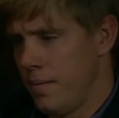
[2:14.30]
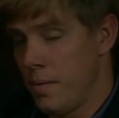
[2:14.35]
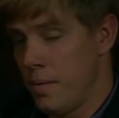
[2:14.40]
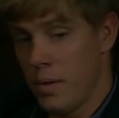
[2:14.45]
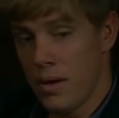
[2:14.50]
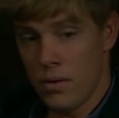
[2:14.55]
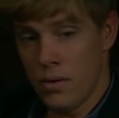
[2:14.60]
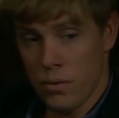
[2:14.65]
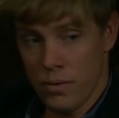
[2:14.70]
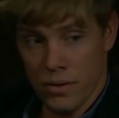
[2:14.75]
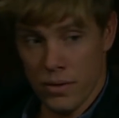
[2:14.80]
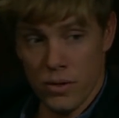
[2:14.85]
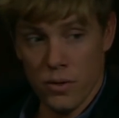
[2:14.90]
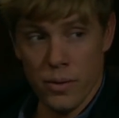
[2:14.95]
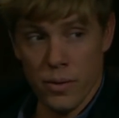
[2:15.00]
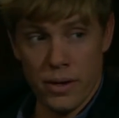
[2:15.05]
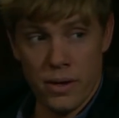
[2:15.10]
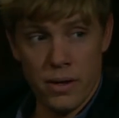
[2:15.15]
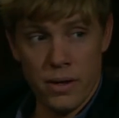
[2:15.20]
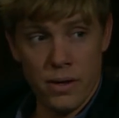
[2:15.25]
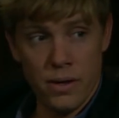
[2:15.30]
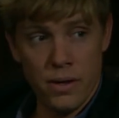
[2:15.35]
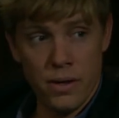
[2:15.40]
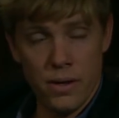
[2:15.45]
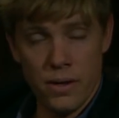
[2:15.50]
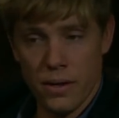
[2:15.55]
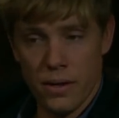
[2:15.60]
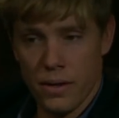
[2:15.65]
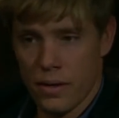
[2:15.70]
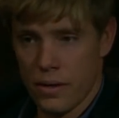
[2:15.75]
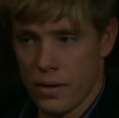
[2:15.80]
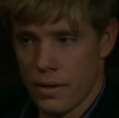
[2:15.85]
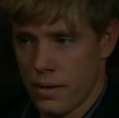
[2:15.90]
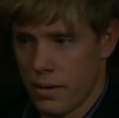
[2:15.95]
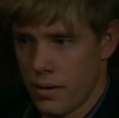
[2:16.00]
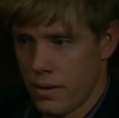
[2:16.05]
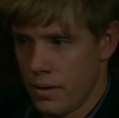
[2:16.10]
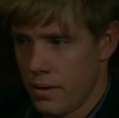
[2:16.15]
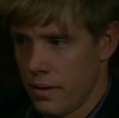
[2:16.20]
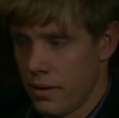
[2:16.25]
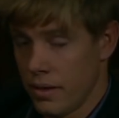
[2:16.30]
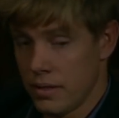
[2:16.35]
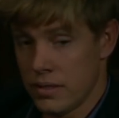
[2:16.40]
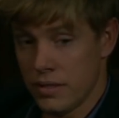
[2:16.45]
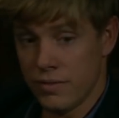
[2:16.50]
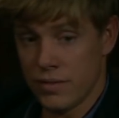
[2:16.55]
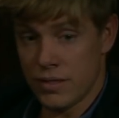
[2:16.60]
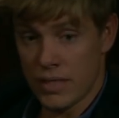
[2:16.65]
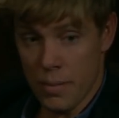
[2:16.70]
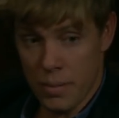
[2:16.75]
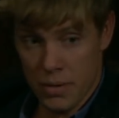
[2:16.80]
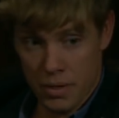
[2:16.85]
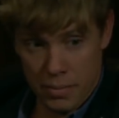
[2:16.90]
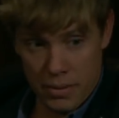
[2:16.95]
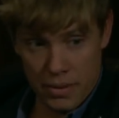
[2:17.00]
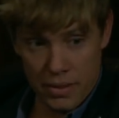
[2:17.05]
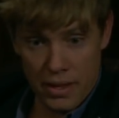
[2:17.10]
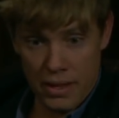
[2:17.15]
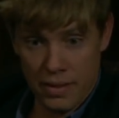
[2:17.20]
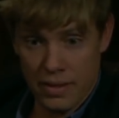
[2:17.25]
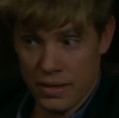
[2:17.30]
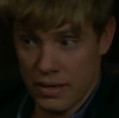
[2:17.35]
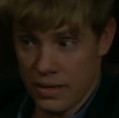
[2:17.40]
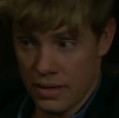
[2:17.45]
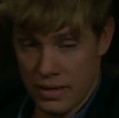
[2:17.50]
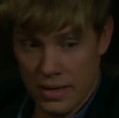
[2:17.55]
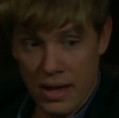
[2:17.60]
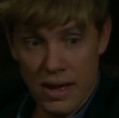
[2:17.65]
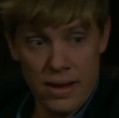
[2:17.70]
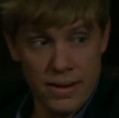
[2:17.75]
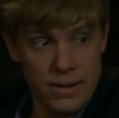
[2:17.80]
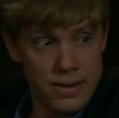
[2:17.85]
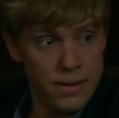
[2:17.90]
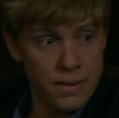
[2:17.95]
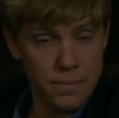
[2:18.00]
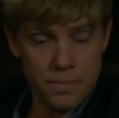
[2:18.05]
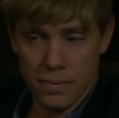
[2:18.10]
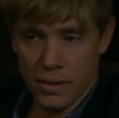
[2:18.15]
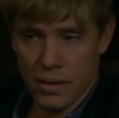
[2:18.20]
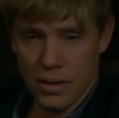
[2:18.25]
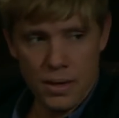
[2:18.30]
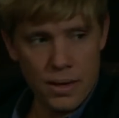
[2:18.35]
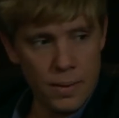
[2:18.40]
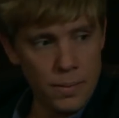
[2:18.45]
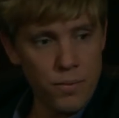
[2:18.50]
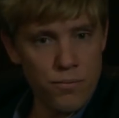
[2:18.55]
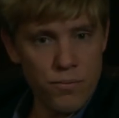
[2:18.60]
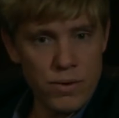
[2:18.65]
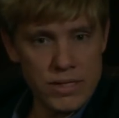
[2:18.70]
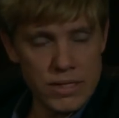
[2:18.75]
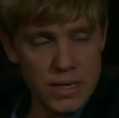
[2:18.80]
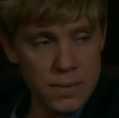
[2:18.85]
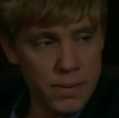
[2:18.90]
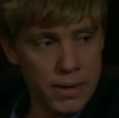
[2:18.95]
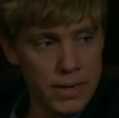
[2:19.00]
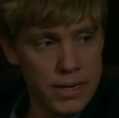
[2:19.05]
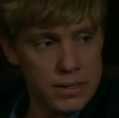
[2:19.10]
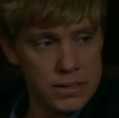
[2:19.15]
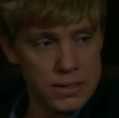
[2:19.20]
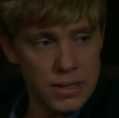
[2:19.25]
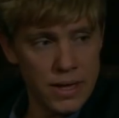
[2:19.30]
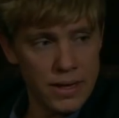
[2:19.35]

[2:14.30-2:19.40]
They better know what they're doing. Because if Seb had been there, then he'd have died, and I'm not risking my kid's